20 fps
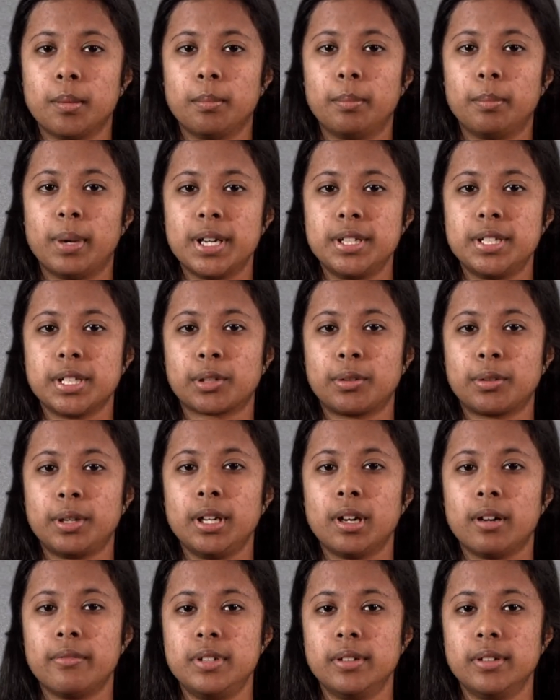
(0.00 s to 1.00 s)
By decree
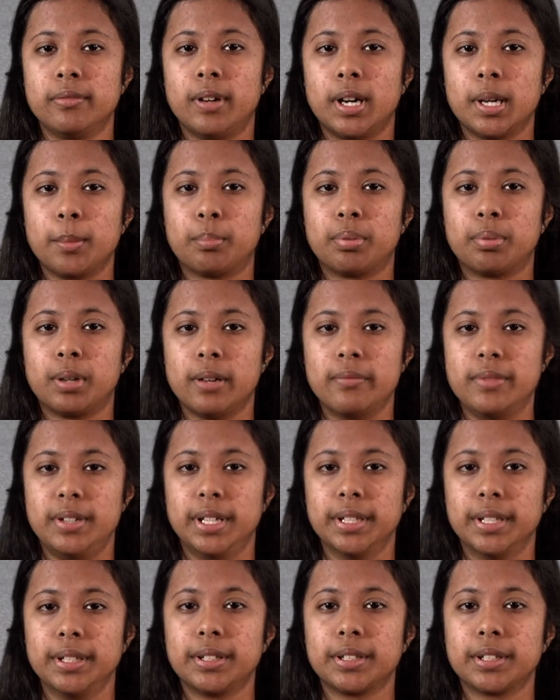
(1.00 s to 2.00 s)
of divine
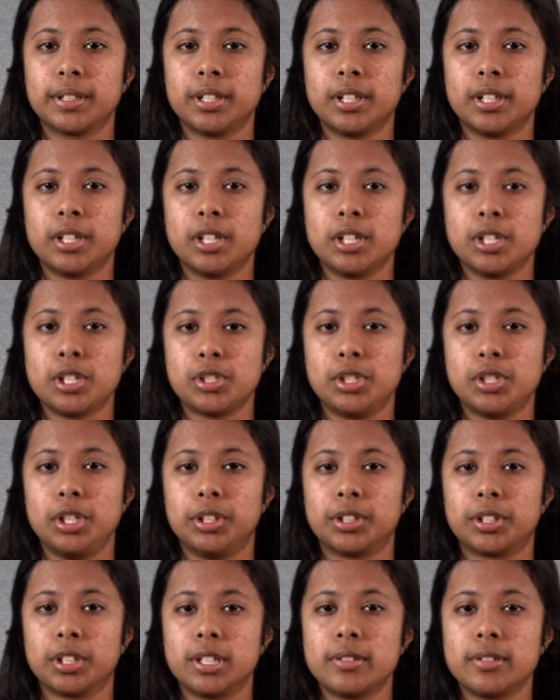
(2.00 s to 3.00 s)
providence, she
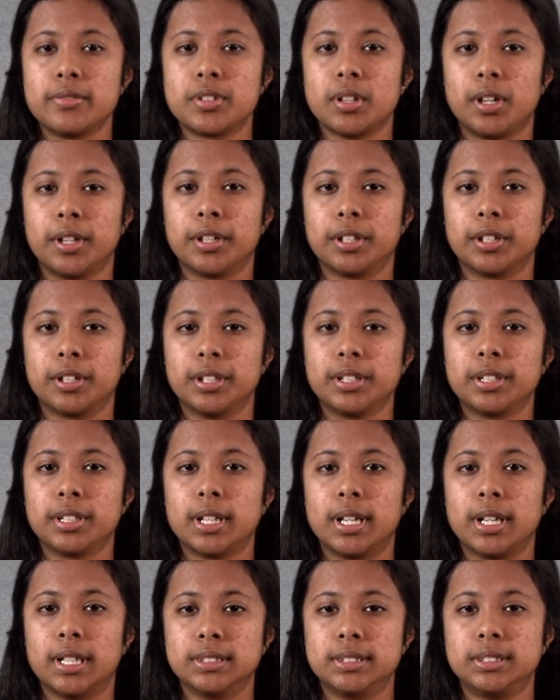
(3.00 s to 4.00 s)
served on earth
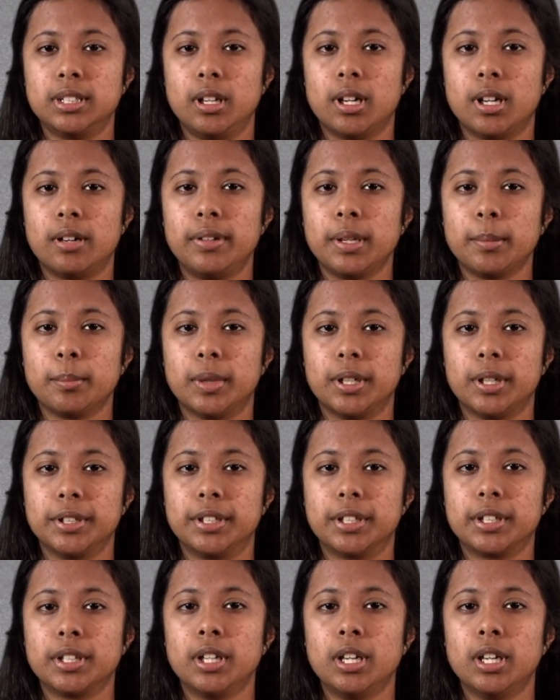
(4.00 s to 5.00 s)
as the loving
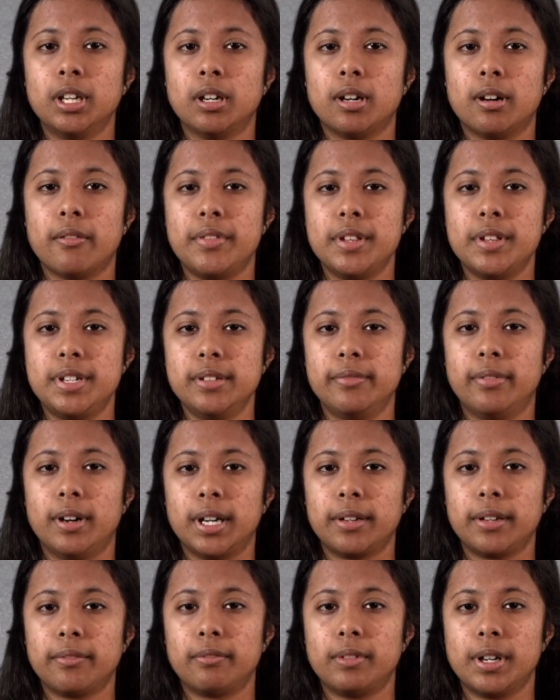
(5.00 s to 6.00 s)
mother of the
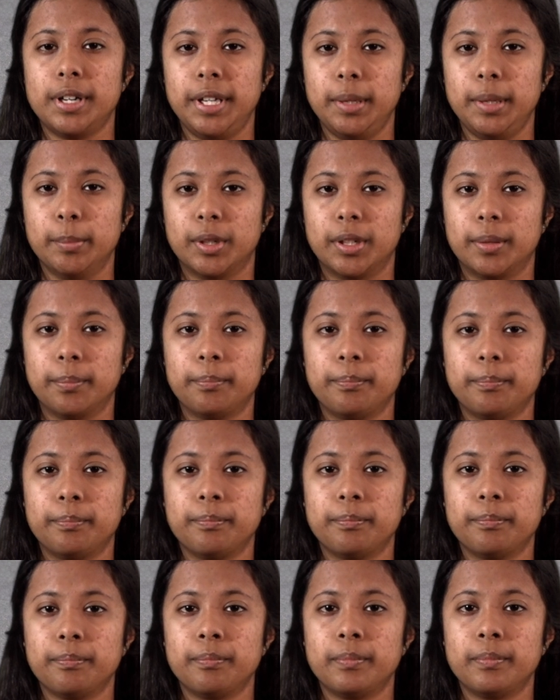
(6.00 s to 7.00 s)
divine Redeemer,
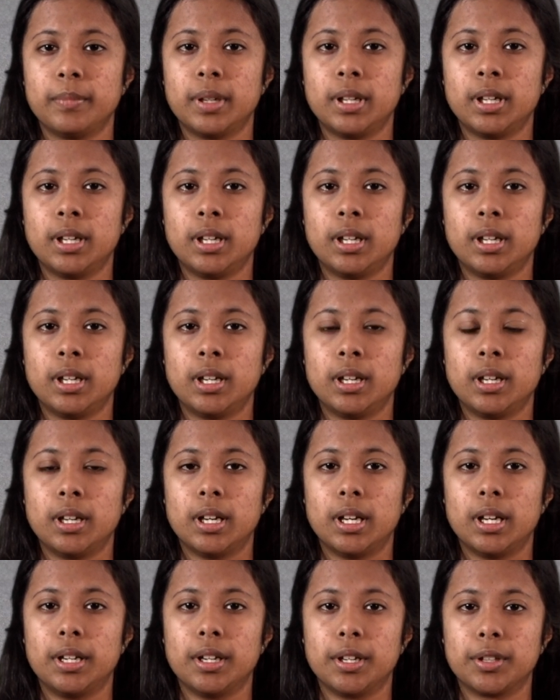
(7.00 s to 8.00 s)

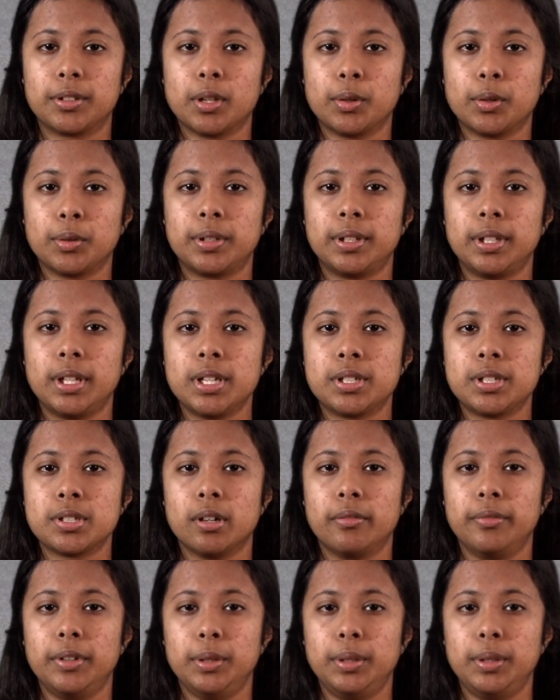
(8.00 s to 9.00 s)
an associate
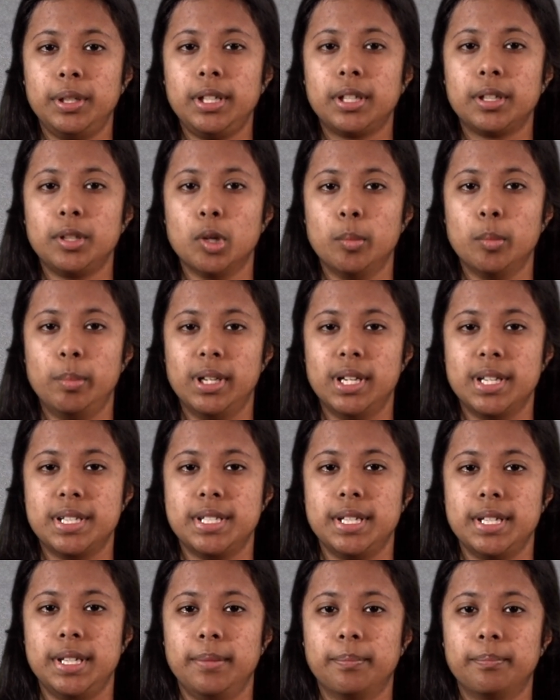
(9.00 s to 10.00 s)
of unique
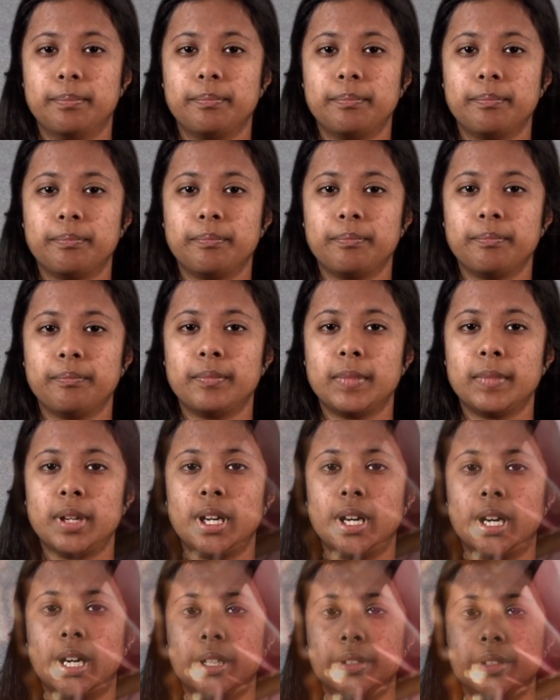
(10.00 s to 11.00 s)
nobility,
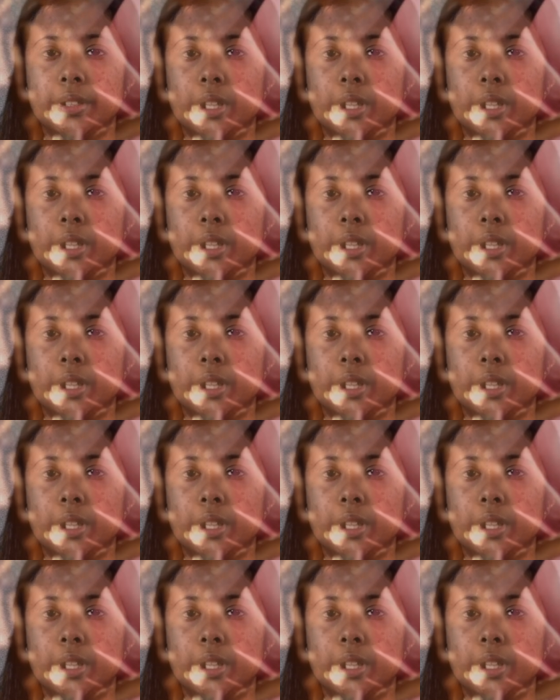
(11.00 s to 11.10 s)
and